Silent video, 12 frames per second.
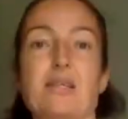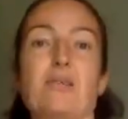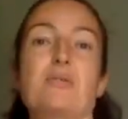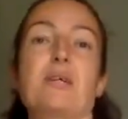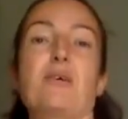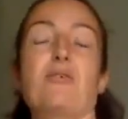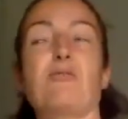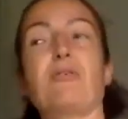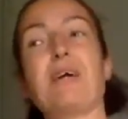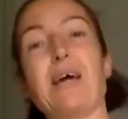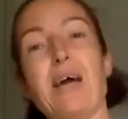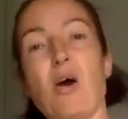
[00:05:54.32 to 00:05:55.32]
yourself
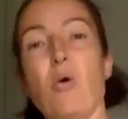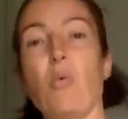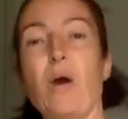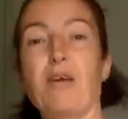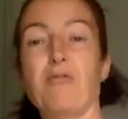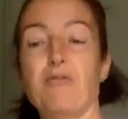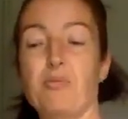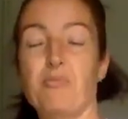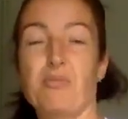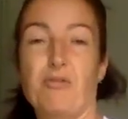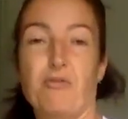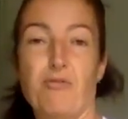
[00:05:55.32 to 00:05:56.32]
away from
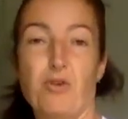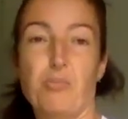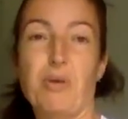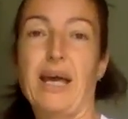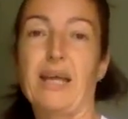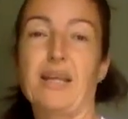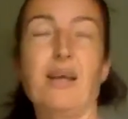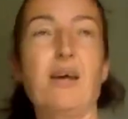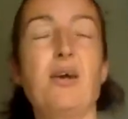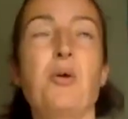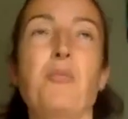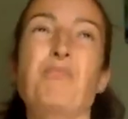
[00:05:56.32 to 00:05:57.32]
foot pain.
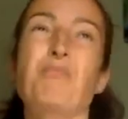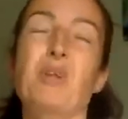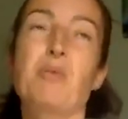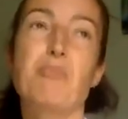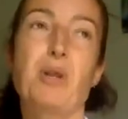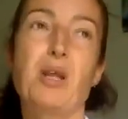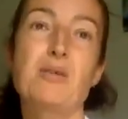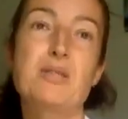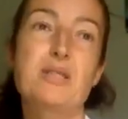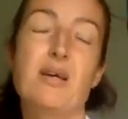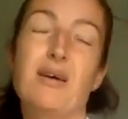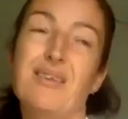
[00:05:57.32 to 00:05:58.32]

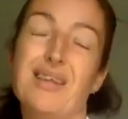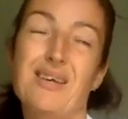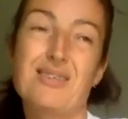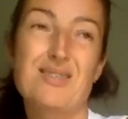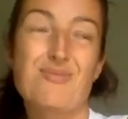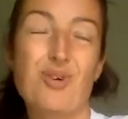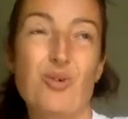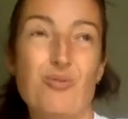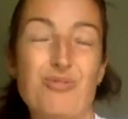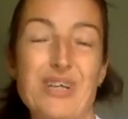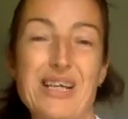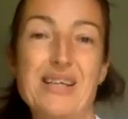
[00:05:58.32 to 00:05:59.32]
Plantar, there's not
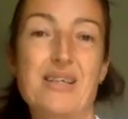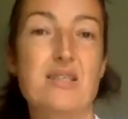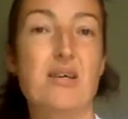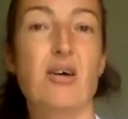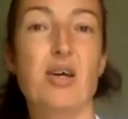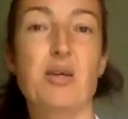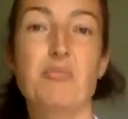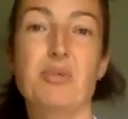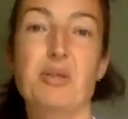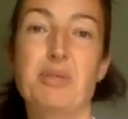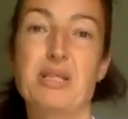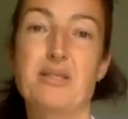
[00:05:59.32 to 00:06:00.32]
really a time
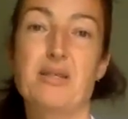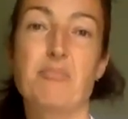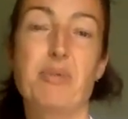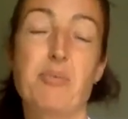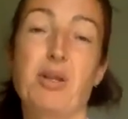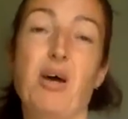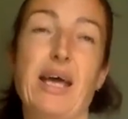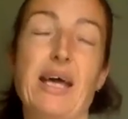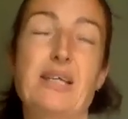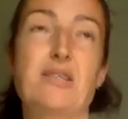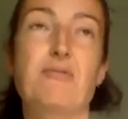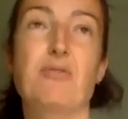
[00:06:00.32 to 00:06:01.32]
limit. Some people, I
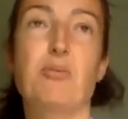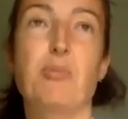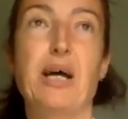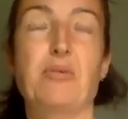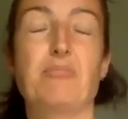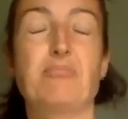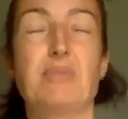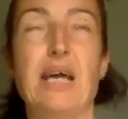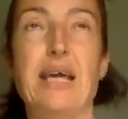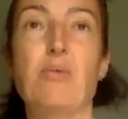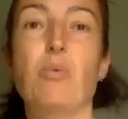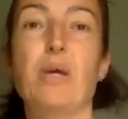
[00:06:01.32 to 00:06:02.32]
had it for about
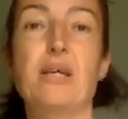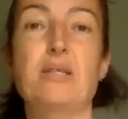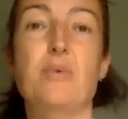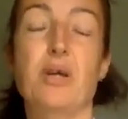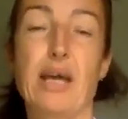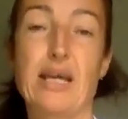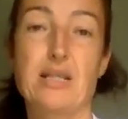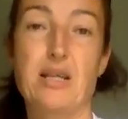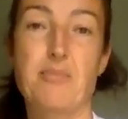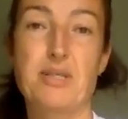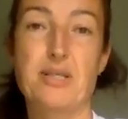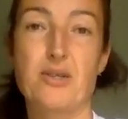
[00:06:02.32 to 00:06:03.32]
8 weeks when I had an
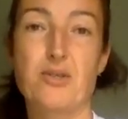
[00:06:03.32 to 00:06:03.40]
episode